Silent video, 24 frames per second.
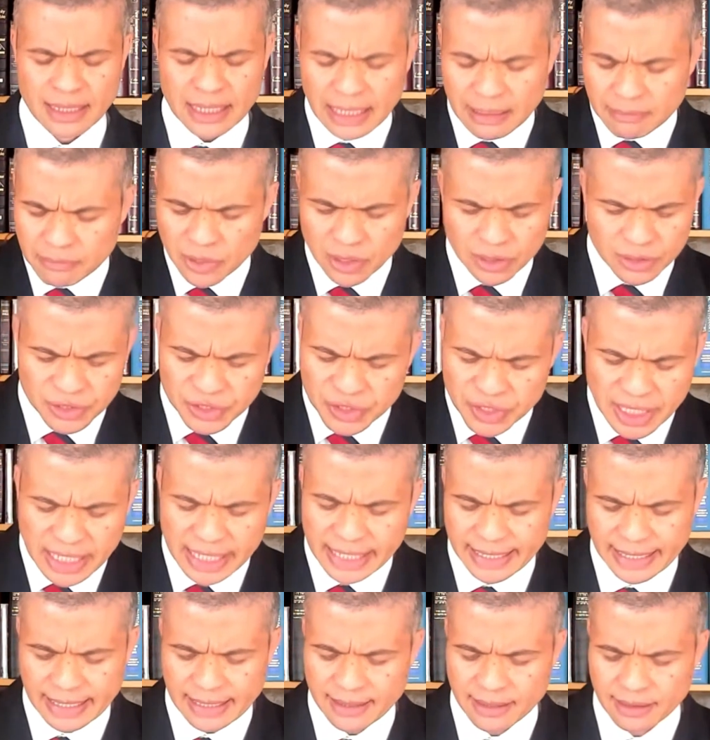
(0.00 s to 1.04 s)
I'm not
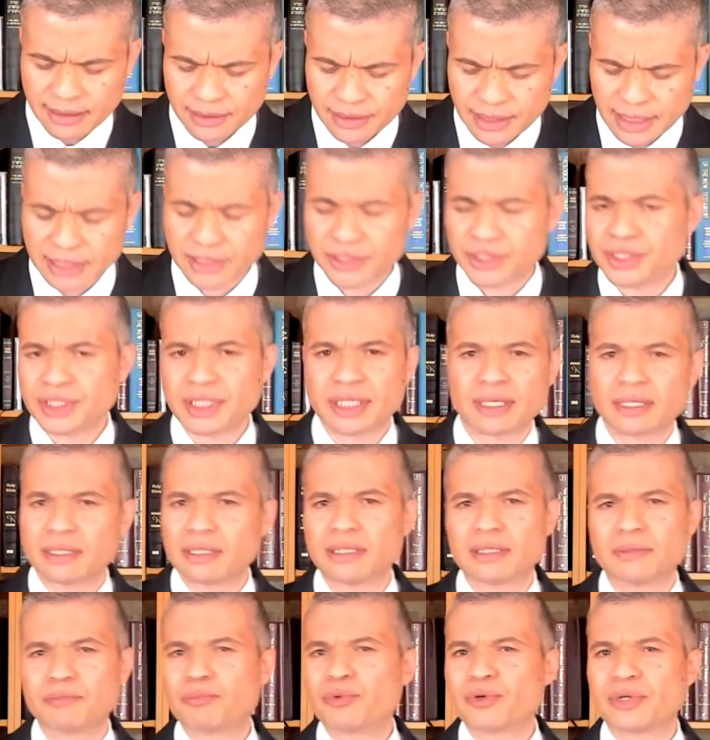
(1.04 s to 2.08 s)
saying that
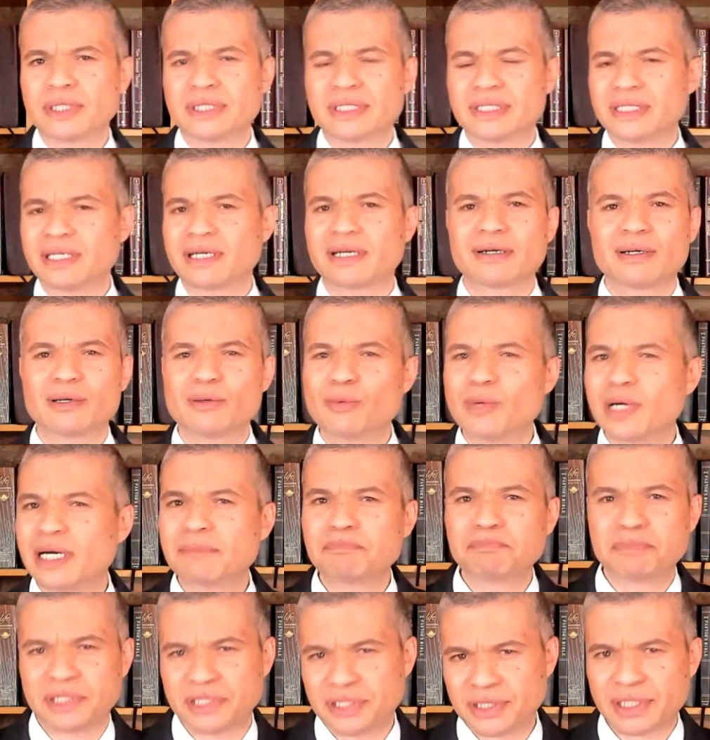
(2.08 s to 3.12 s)

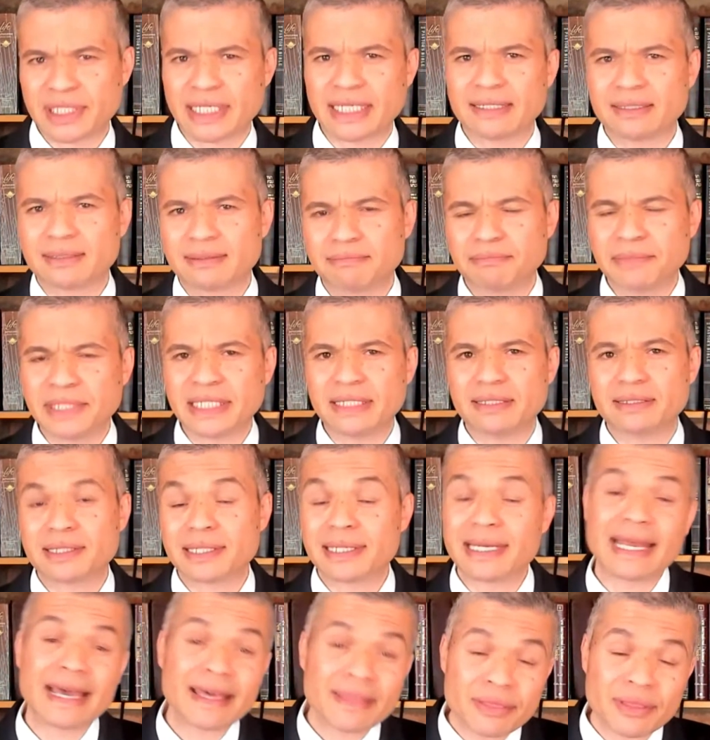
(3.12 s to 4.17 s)
0.01%
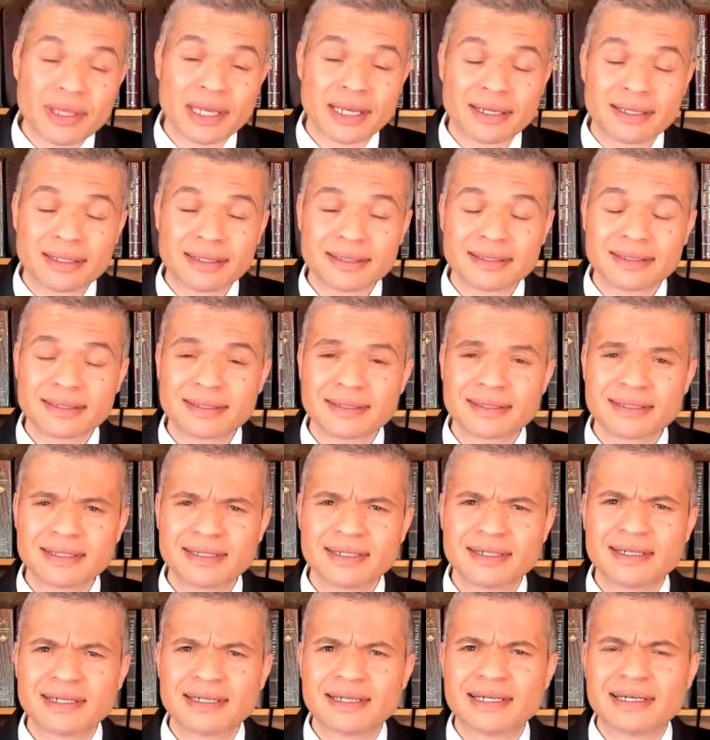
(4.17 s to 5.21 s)
means nothing.
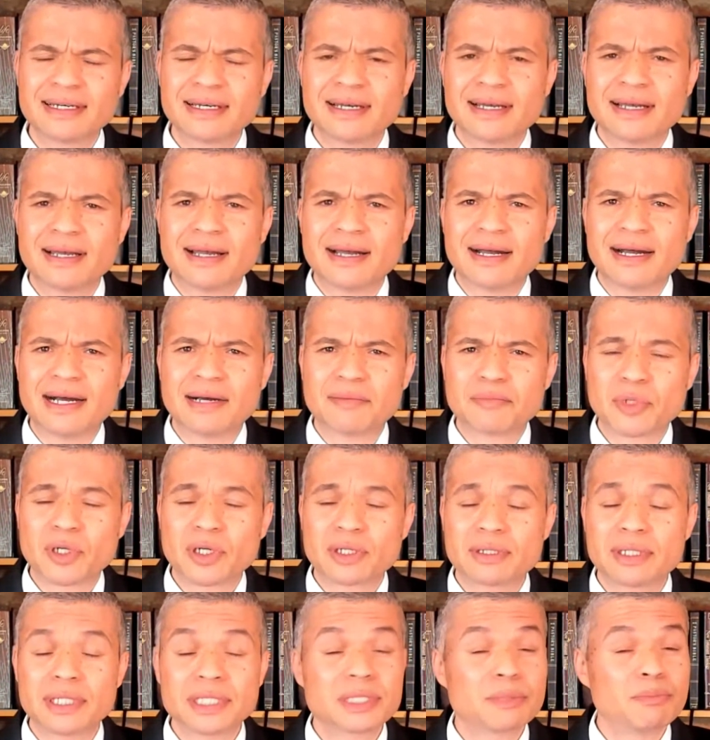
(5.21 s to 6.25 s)
I'm
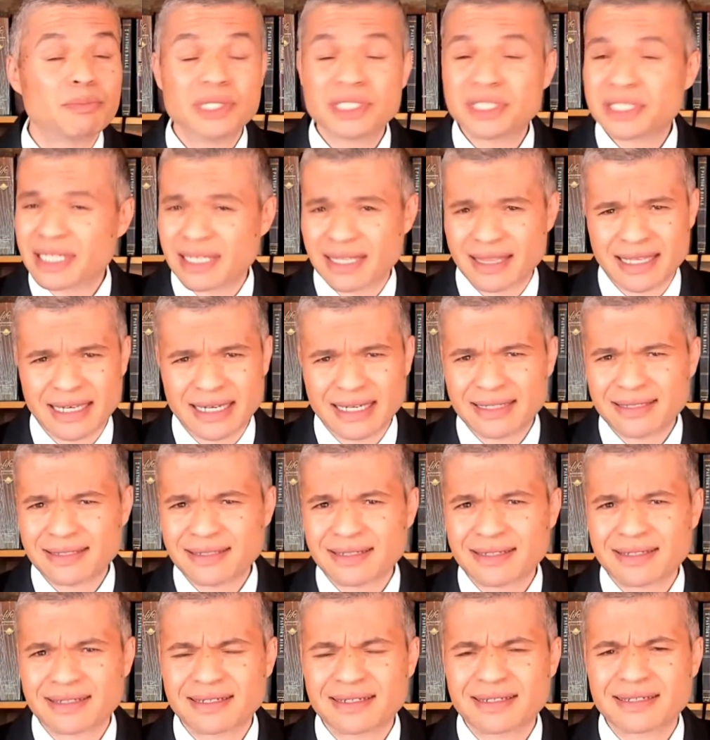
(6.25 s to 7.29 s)
not dismissing that.
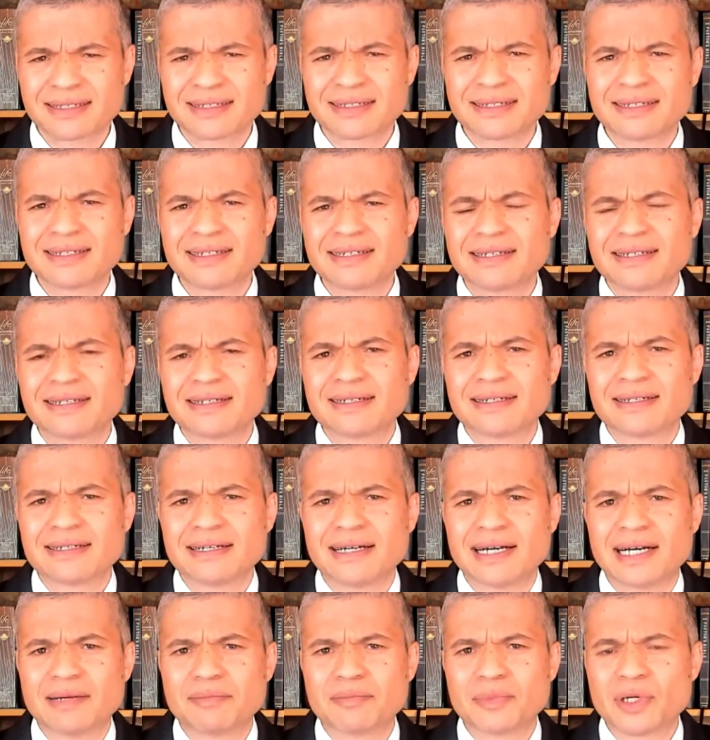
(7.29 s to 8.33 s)

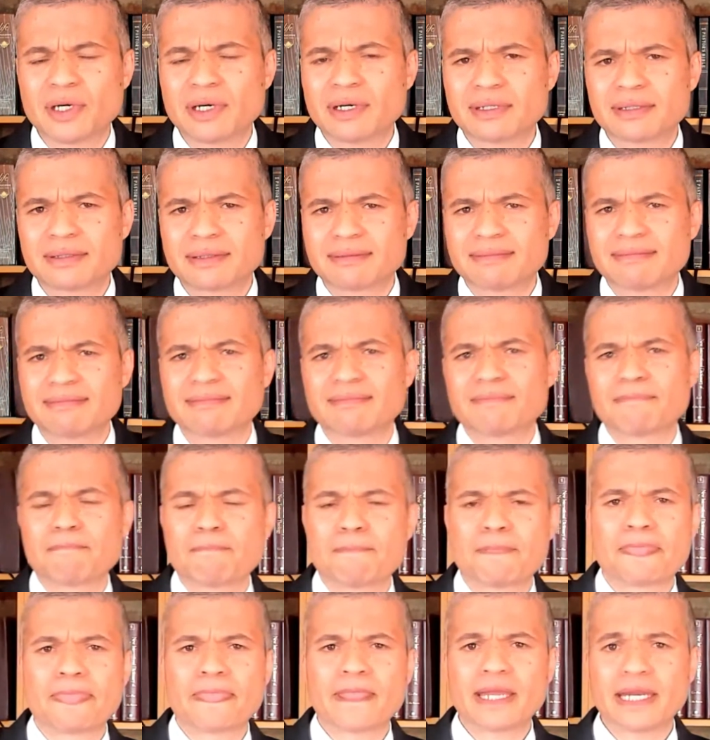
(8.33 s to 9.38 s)
I'm not
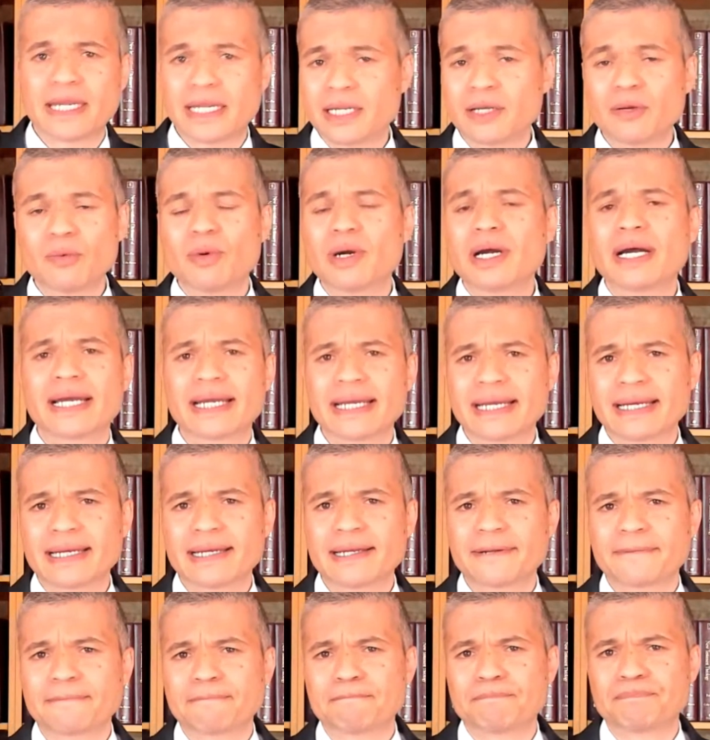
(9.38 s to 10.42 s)
in any
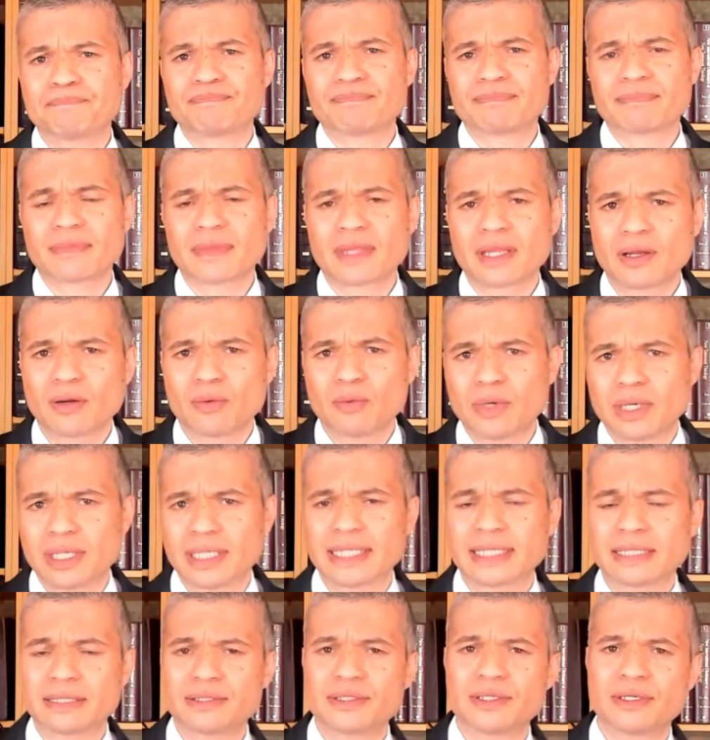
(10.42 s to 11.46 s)
way
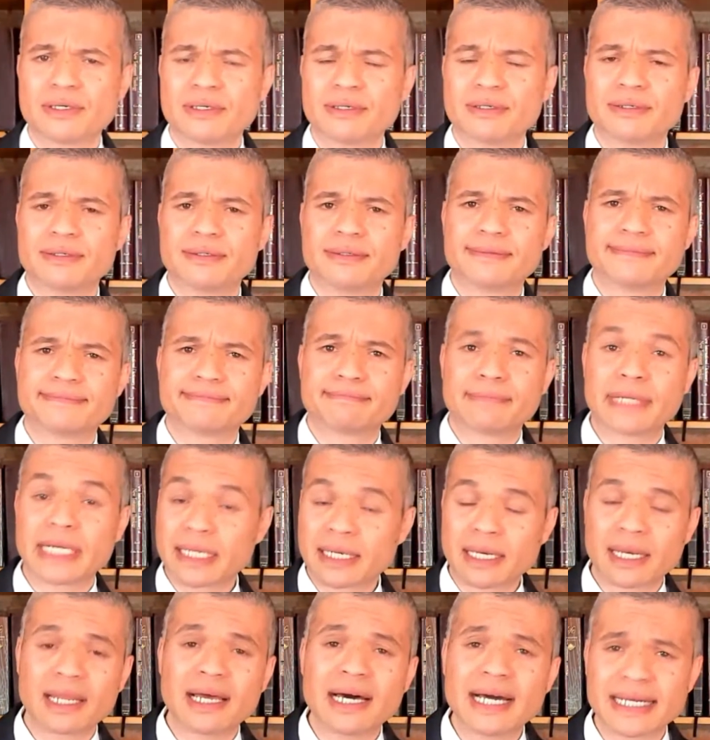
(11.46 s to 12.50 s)
wanting to
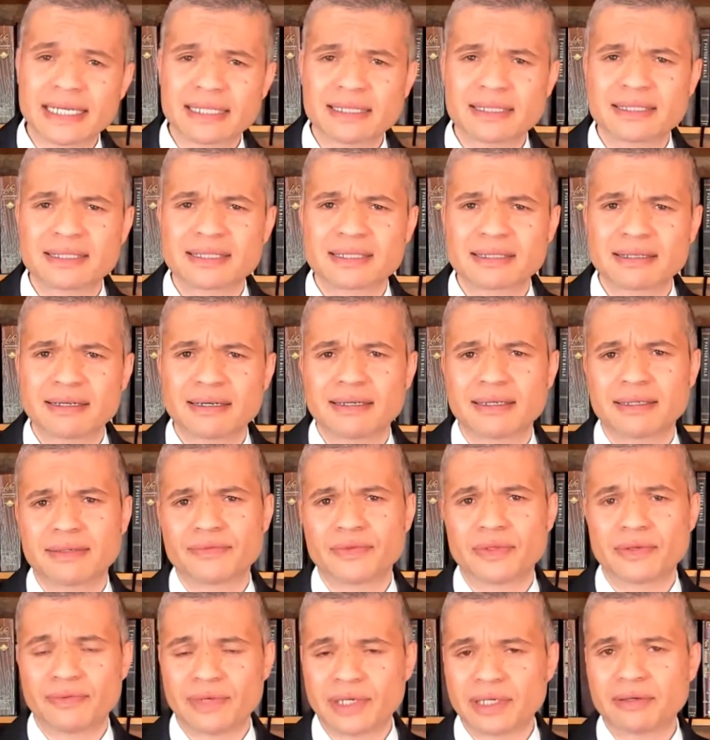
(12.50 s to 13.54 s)
make light
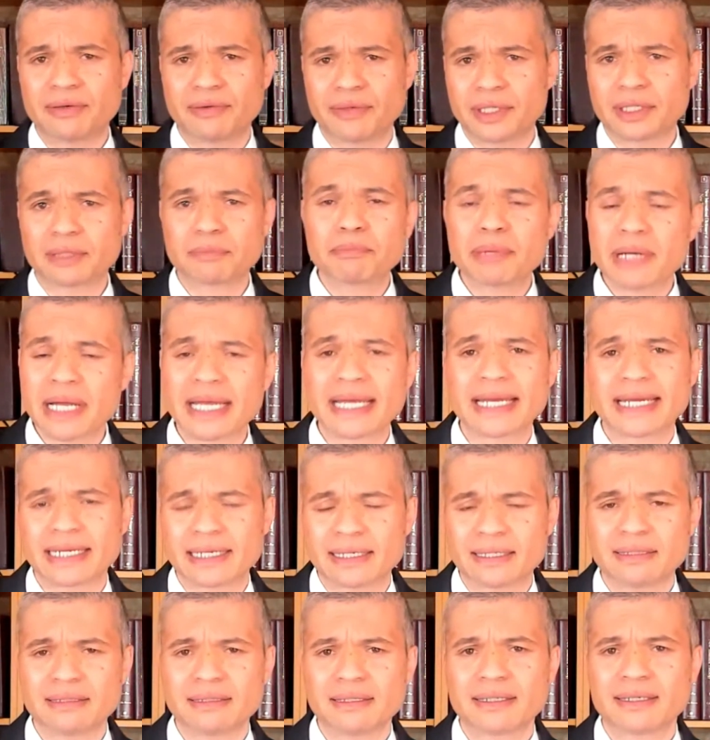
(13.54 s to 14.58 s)
of the very real
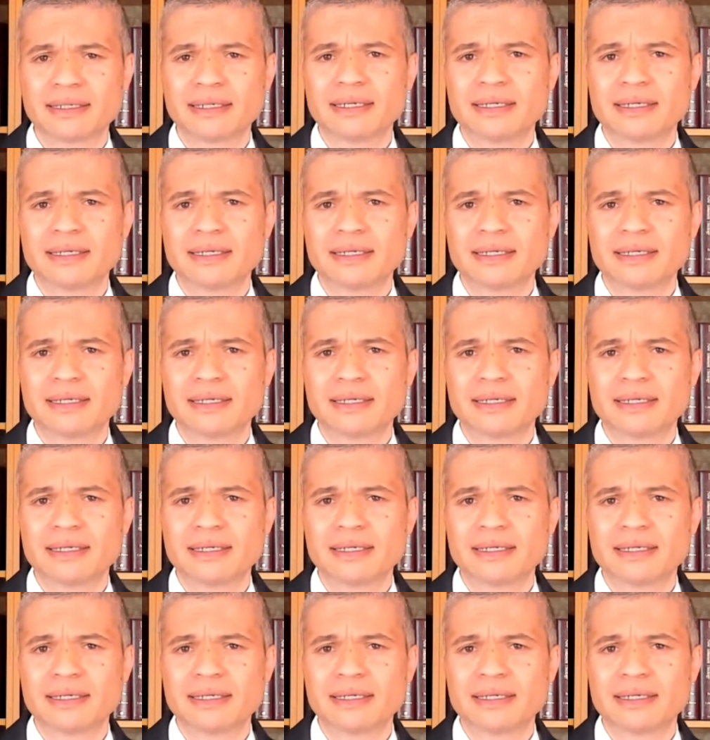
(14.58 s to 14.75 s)
pain